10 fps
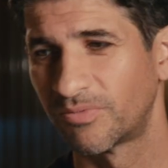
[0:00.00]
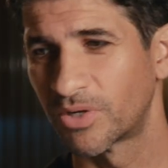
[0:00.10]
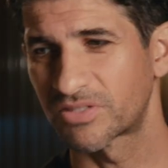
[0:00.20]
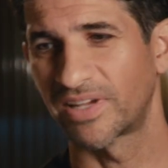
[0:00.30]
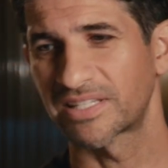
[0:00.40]

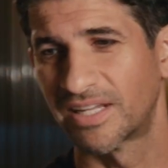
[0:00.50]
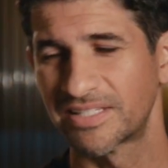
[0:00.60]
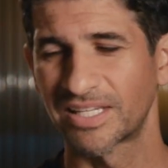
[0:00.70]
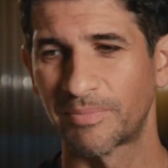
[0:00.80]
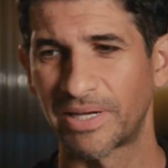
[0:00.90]
What's
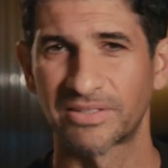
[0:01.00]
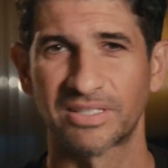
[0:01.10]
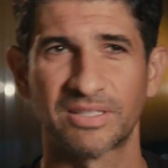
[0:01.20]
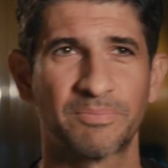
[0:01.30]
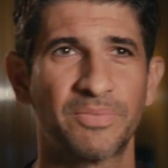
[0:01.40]
fascinating about
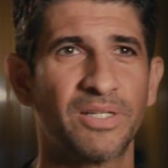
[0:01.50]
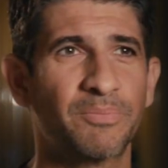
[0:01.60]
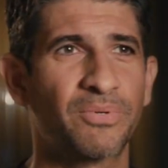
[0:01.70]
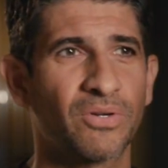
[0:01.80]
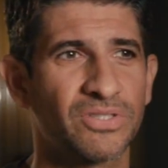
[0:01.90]

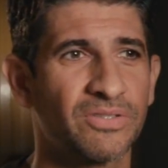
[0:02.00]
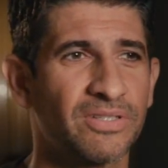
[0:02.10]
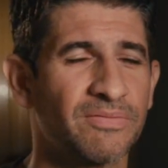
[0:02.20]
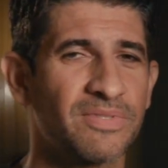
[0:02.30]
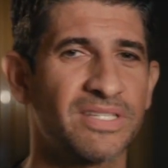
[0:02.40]
the Proctor
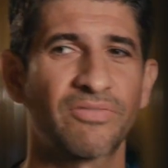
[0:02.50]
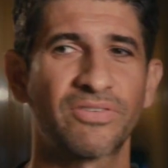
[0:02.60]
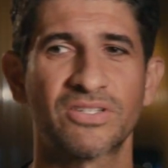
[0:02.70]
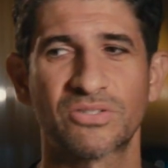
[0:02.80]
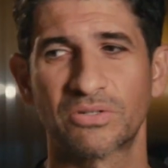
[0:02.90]
and
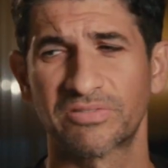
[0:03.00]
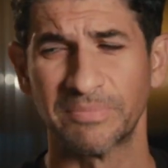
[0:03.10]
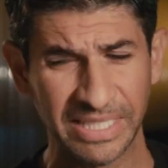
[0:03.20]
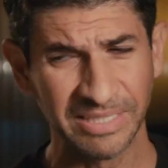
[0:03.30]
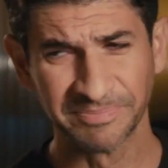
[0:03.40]
Stephanie story for
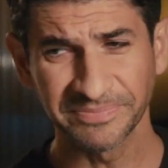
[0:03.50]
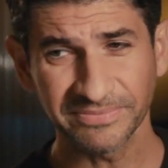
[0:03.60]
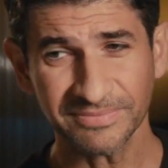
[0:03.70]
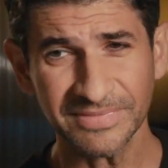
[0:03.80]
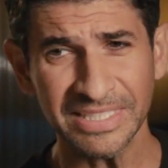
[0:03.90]
me,
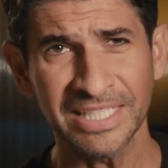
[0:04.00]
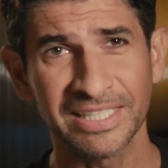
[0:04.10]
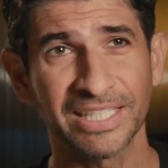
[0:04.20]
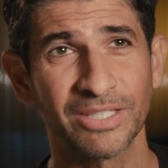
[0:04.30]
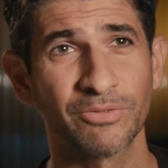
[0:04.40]
I
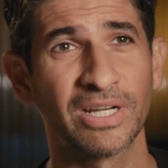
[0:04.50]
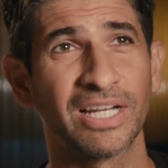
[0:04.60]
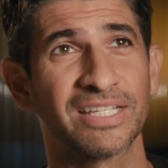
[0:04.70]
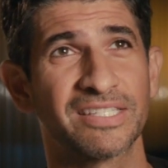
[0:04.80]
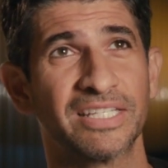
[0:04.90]
think you
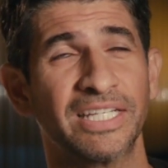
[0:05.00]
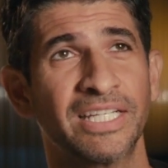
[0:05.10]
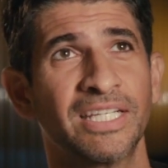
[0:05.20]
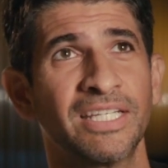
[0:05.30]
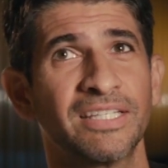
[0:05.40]
realise that
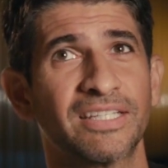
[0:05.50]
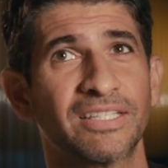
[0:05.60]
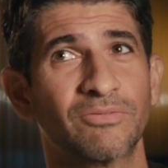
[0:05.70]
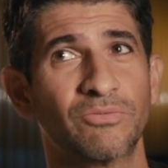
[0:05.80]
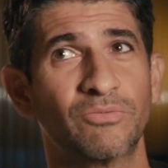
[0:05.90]

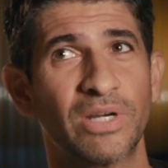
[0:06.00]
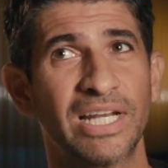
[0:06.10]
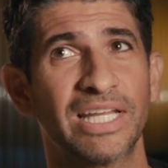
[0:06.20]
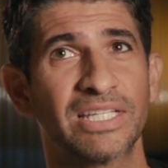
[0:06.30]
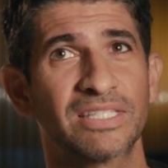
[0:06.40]

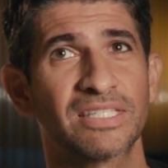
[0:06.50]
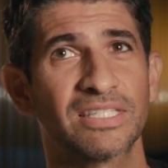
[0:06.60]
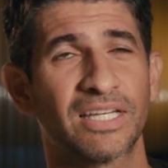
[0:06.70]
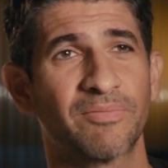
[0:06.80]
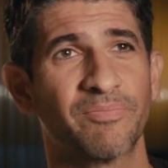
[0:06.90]
really
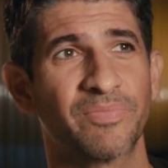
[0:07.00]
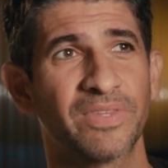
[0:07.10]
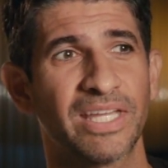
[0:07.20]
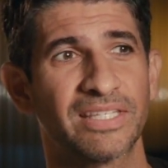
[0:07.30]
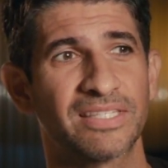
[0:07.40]

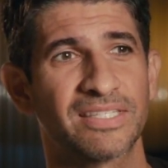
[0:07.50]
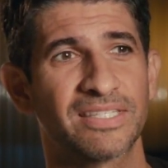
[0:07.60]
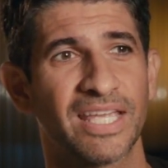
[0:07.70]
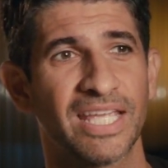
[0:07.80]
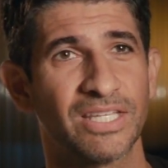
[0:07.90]

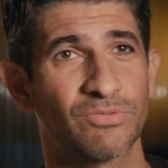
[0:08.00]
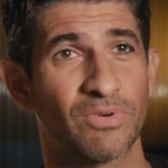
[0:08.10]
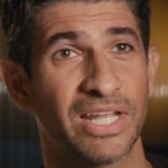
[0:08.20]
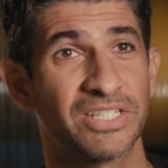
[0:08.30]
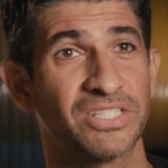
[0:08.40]
it's his
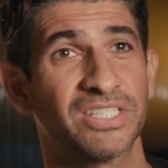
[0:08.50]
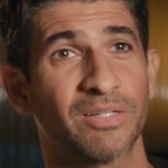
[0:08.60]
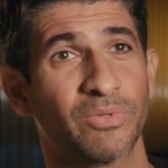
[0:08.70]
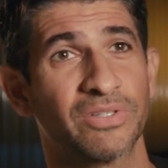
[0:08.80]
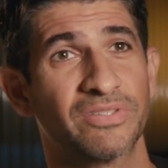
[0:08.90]

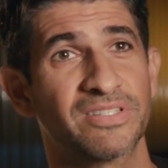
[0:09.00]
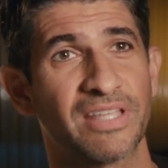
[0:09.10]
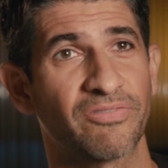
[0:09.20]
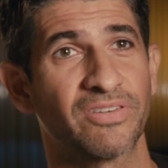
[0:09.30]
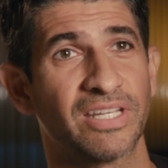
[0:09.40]
relationship with
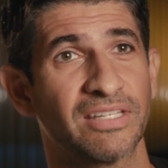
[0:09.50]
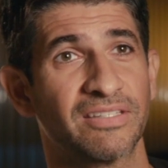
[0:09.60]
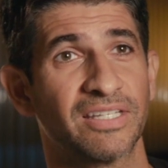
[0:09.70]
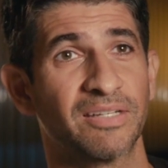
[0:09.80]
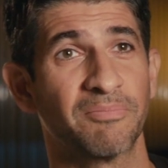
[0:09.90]
Stephanie
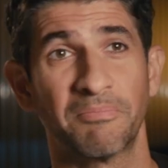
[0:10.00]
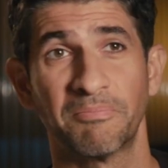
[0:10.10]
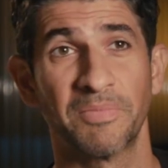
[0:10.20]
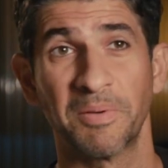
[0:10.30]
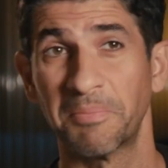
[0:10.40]
that
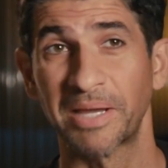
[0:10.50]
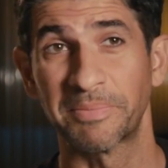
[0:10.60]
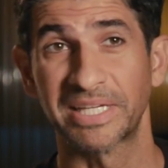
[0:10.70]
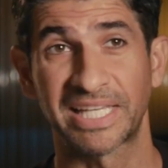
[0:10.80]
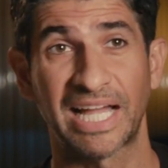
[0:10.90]
might
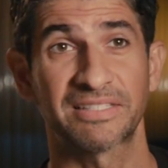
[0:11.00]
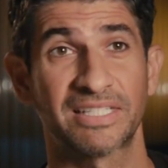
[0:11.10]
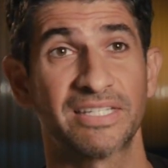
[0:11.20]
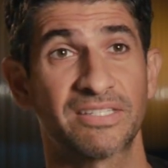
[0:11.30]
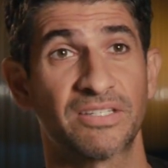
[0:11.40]
be a
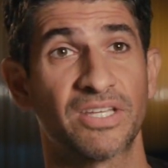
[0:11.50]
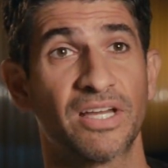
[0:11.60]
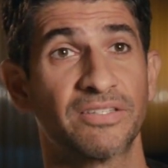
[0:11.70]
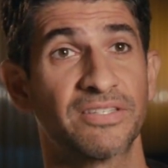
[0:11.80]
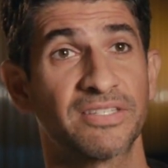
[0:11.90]
catalyst to
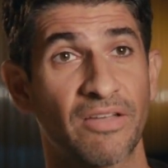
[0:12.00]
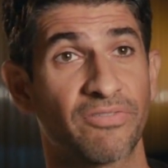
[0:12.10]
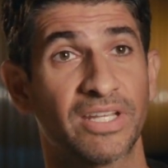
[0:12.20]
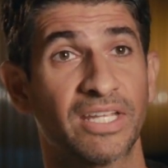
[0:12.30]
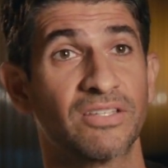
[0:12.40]
turn
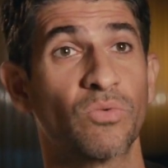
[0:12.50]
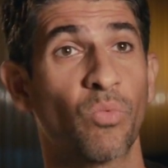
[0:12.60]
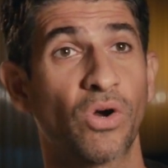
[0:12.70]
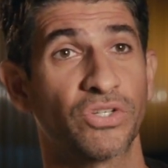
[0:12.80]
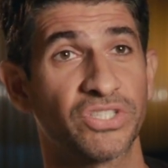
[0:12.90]
Stephanie into
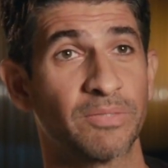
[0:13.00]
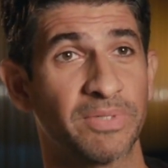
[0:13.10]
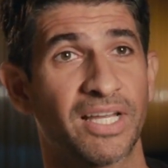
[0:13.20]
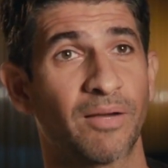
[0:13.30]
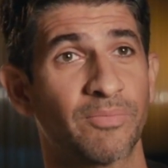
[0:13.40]
what she
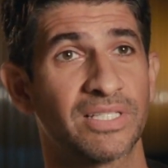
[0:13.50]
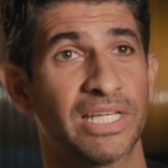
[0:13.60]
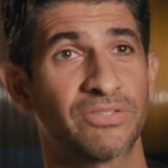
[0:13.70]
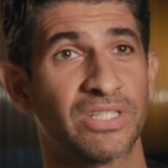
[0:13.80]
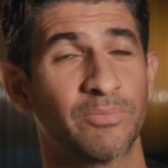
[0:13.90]
becomes
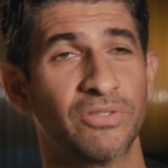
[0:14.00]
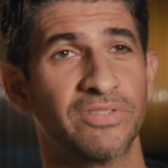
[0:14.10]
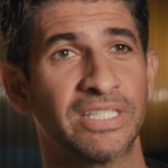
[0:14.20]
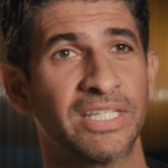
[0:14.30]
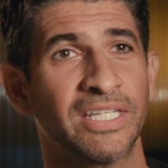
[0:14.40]
later in the
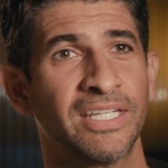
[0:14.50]
movie.